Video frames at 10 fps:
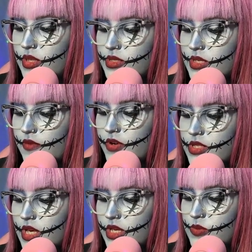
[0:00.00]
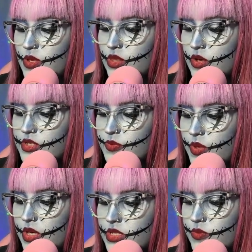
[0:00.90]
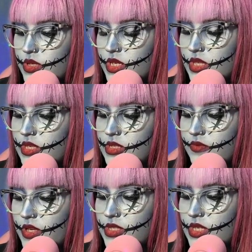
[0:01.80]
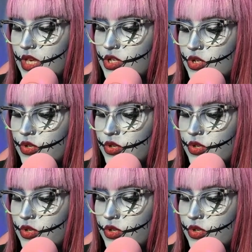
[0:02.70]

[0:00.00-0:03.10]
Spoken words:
This evidence has been lost because we did this investigation